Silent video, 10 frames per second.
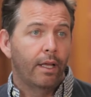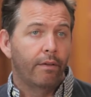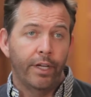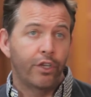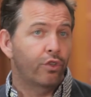
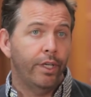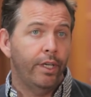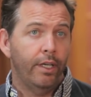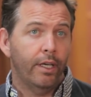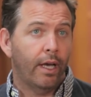
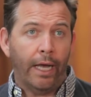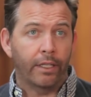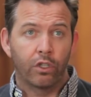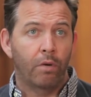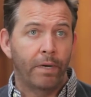Eventually, I
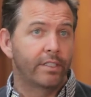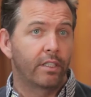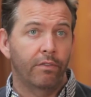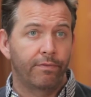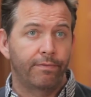saw
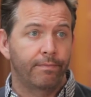myself